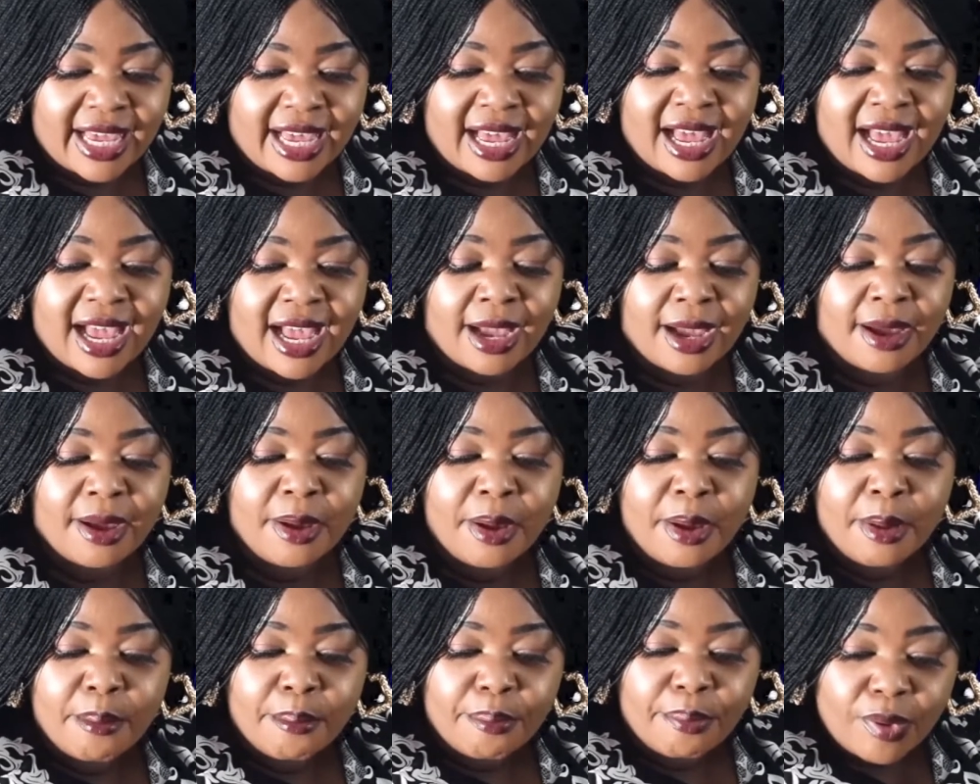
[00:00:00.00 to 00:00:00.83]
our
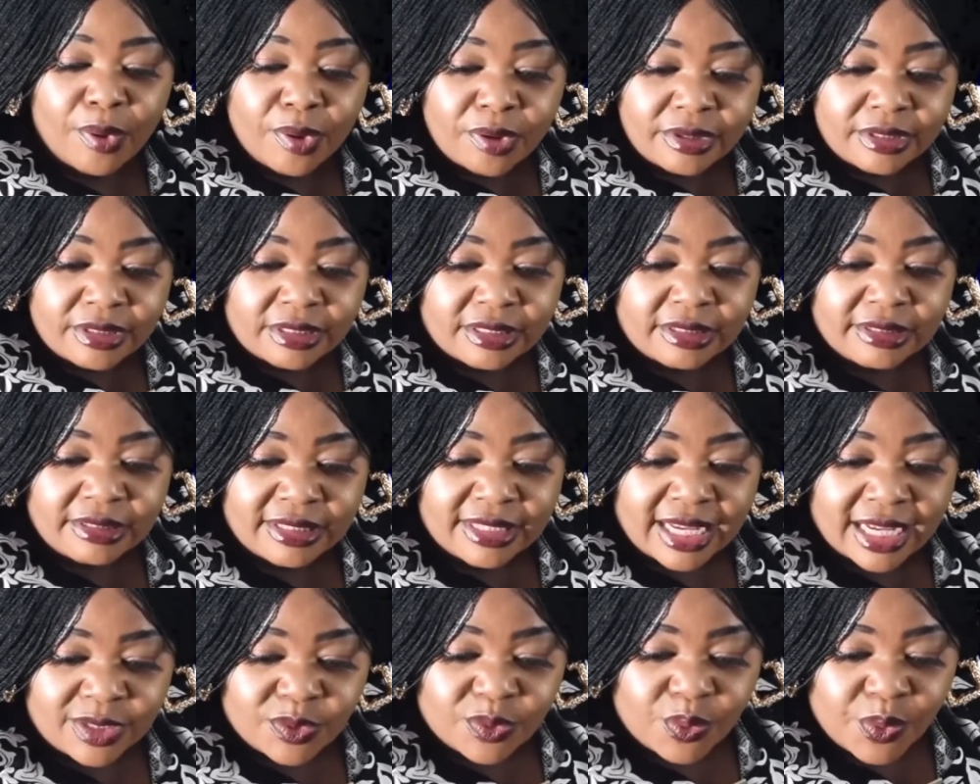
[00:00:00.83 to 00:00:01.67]
bond
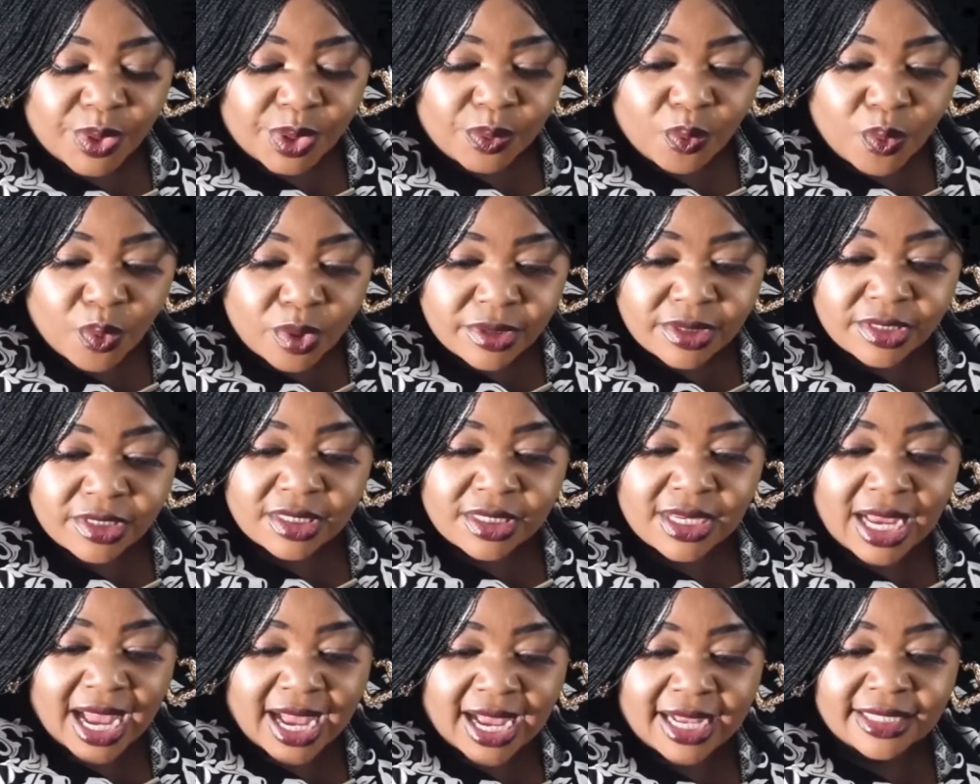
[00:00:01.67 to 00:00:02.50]
that we once
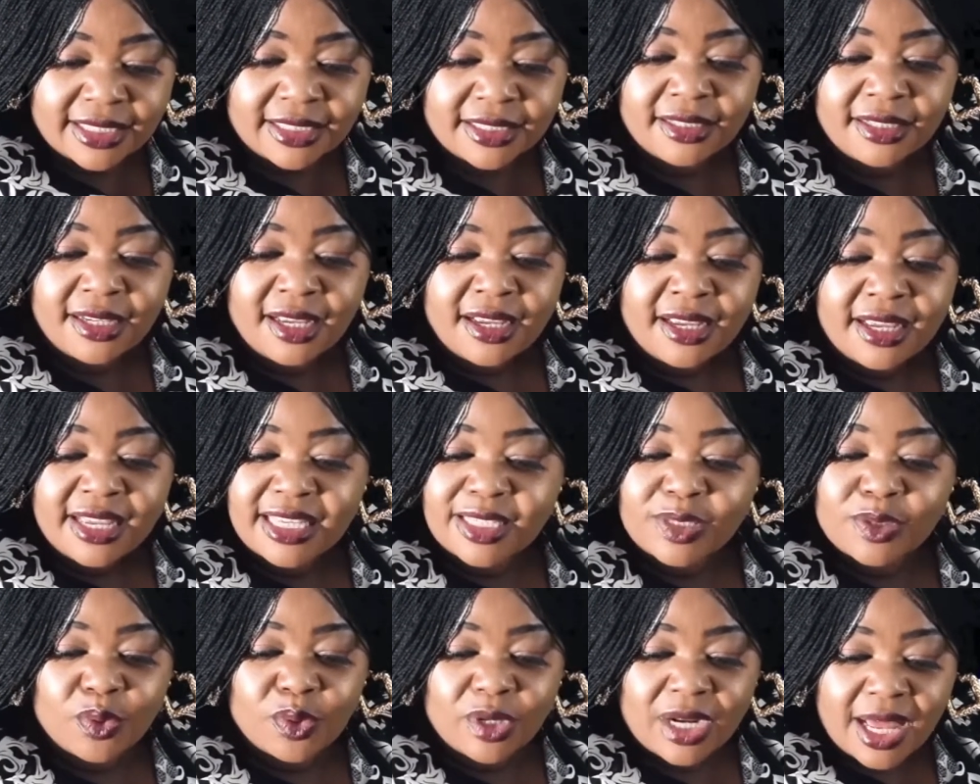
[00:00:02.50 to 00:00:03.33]
had
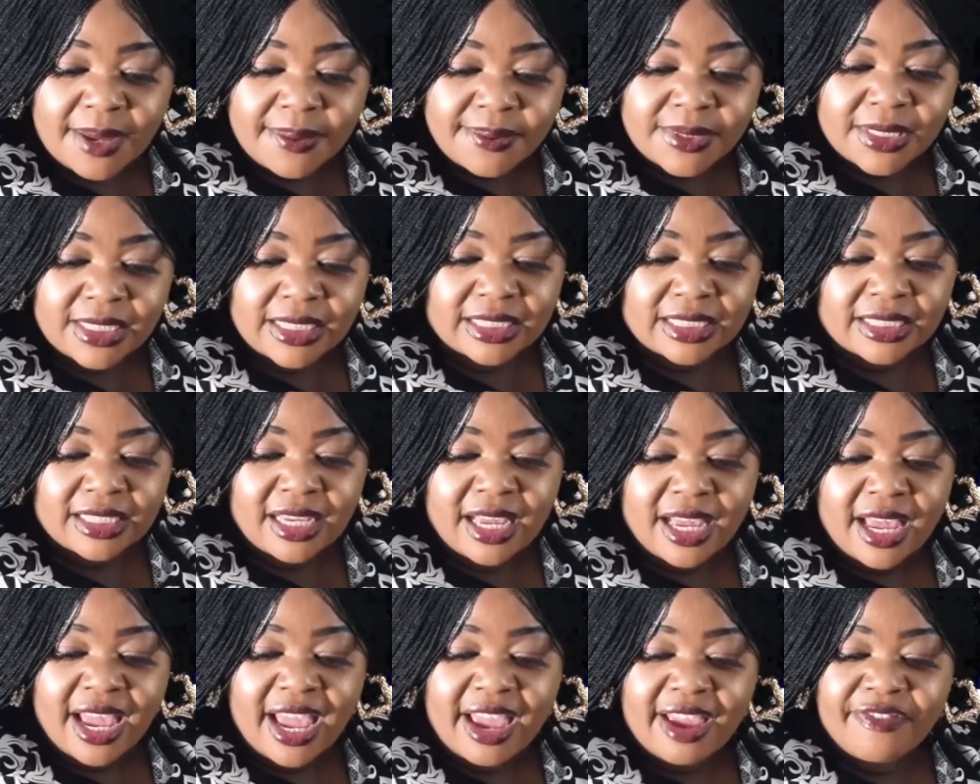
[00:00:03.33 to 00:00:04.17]
is collapsing.
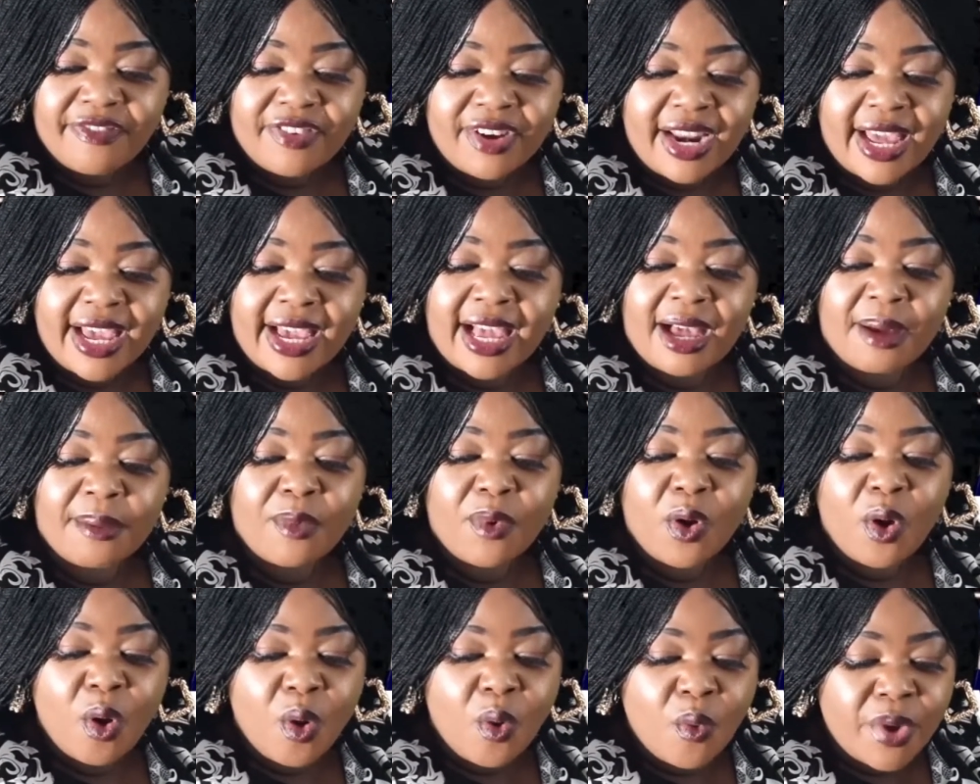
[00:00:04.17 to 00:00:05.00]
I feel like
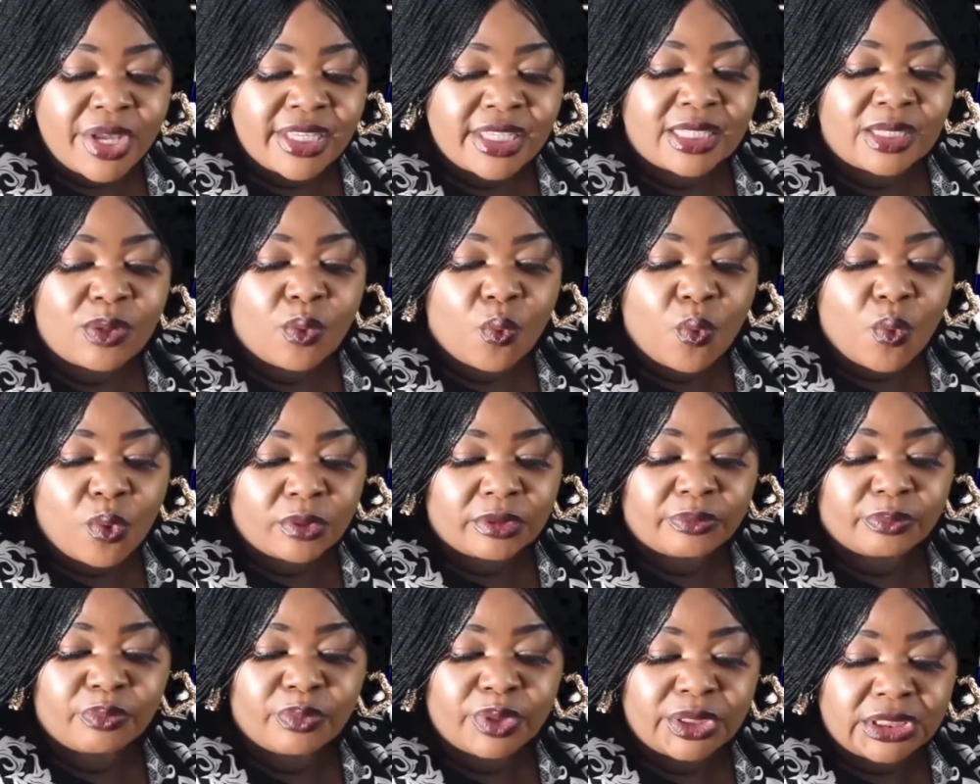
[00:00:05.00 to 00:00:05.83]
I'm always the
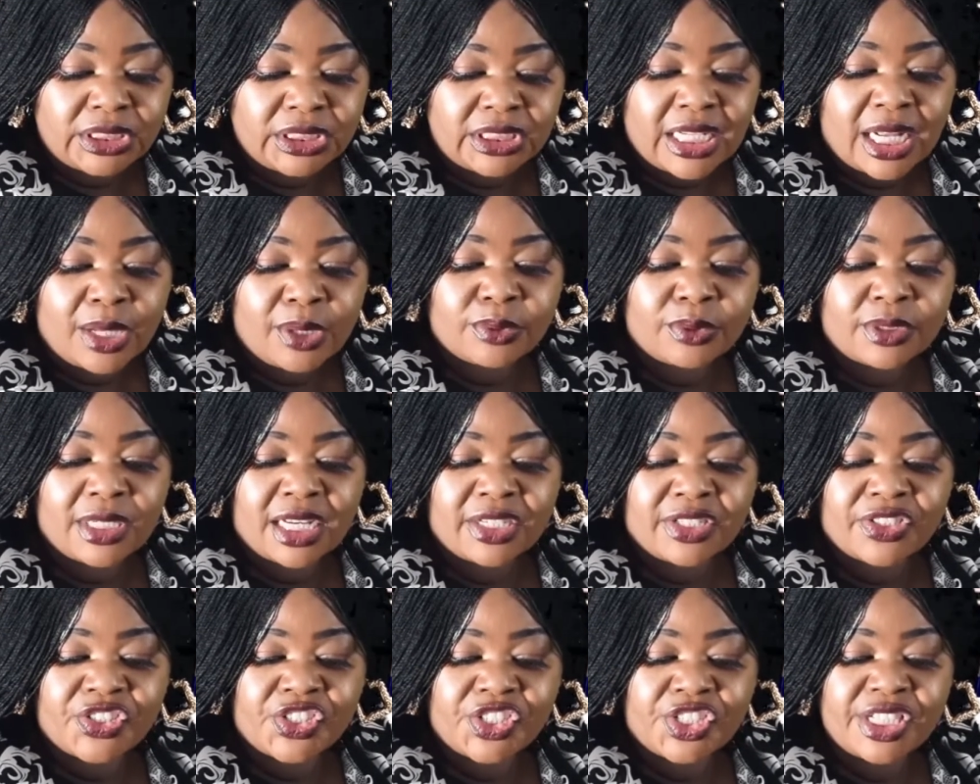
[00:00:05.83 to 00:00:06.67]
one reaching out
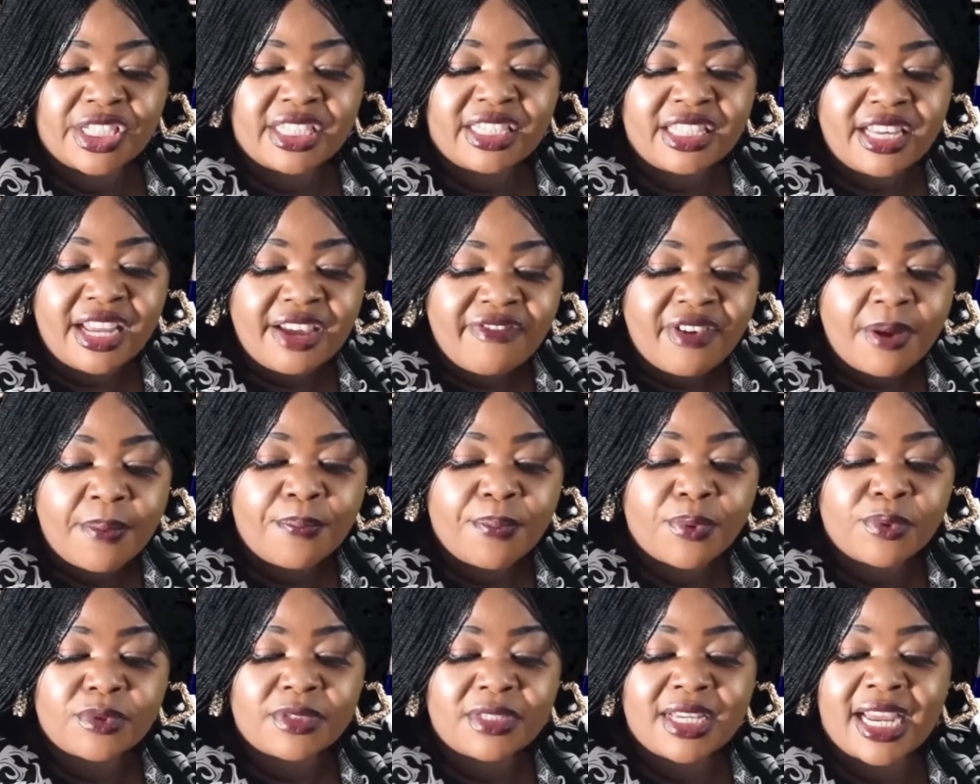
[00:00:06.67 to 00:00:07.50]
and she never
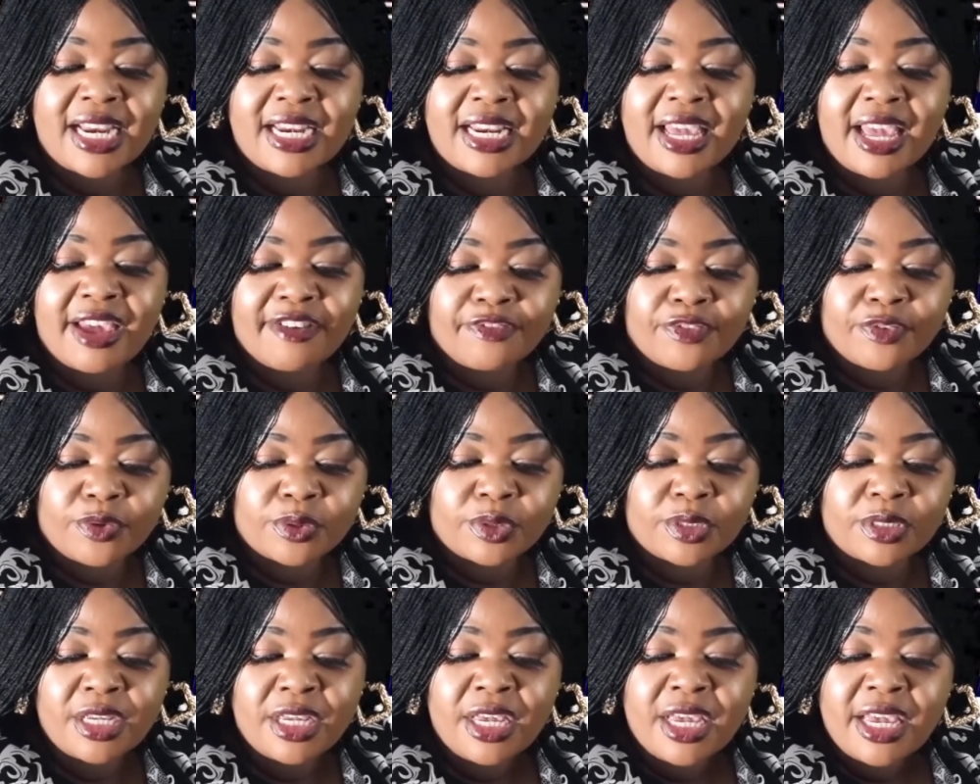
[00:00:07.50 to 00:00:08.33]
puts any
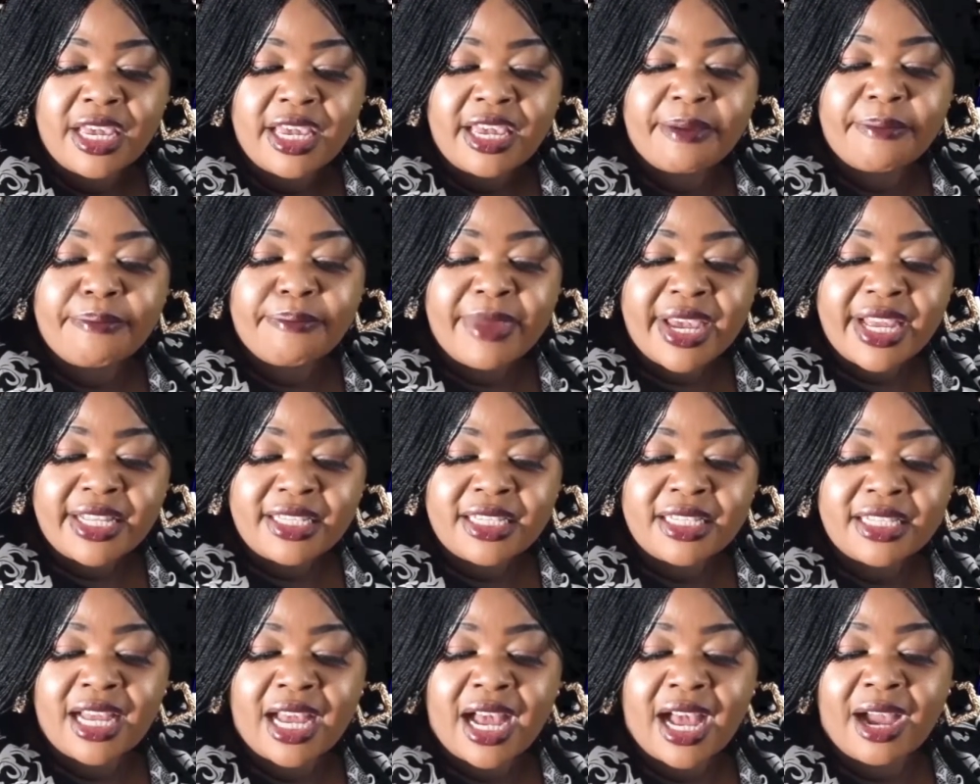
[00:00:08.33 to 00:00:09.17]
effort in
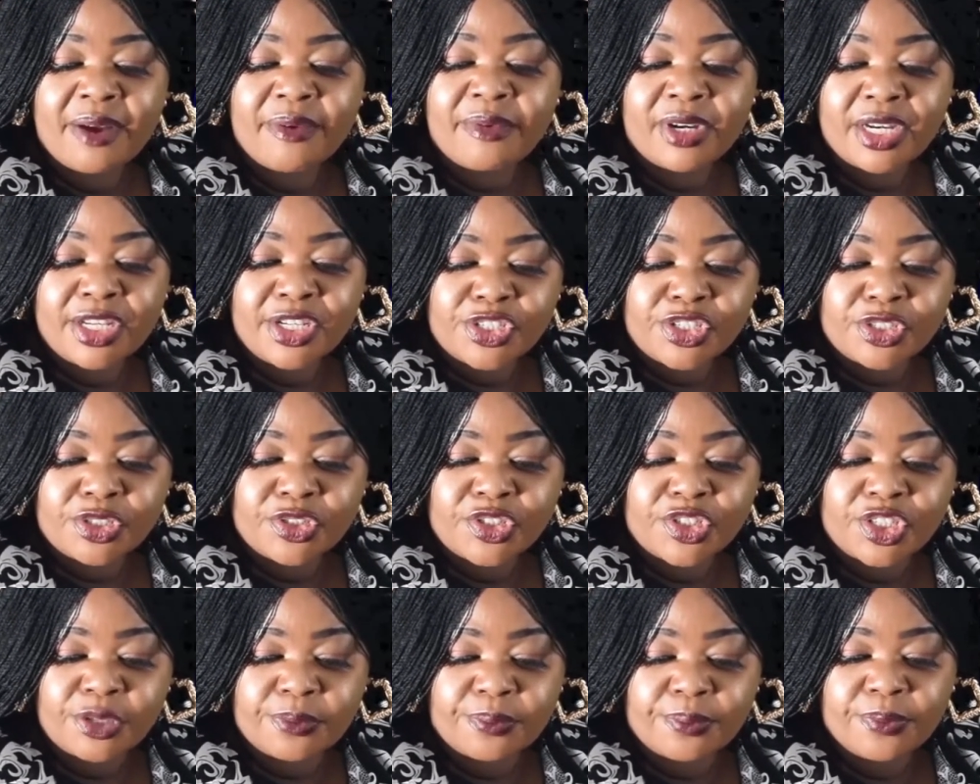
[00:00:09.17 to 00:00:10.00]
mending our
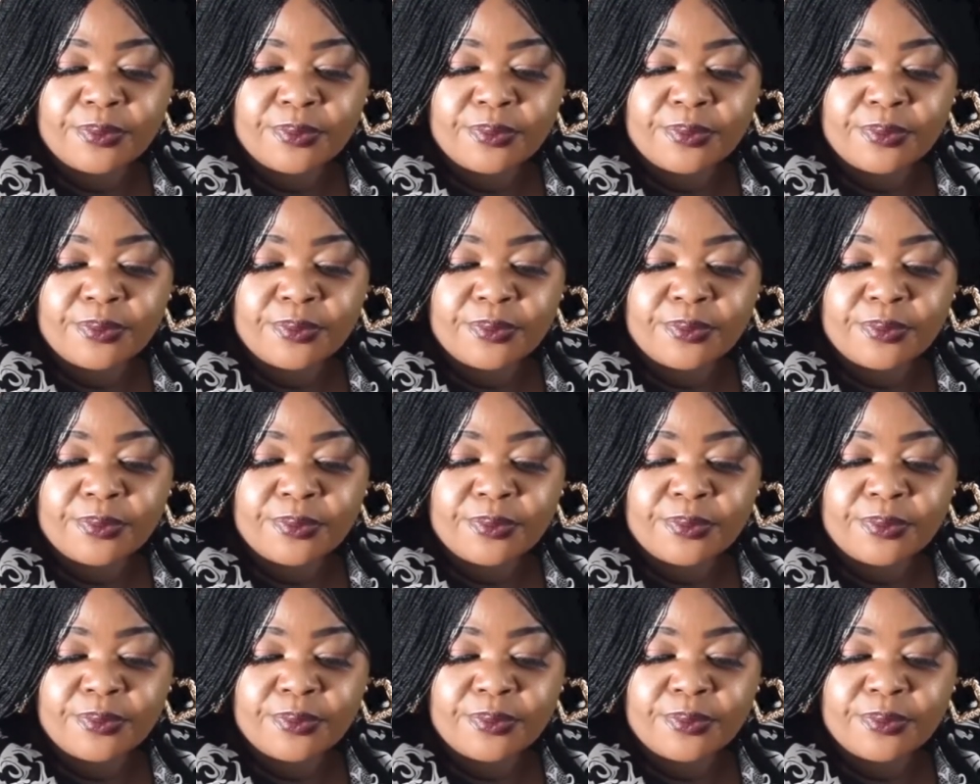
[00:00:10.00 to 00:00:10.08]
relationship.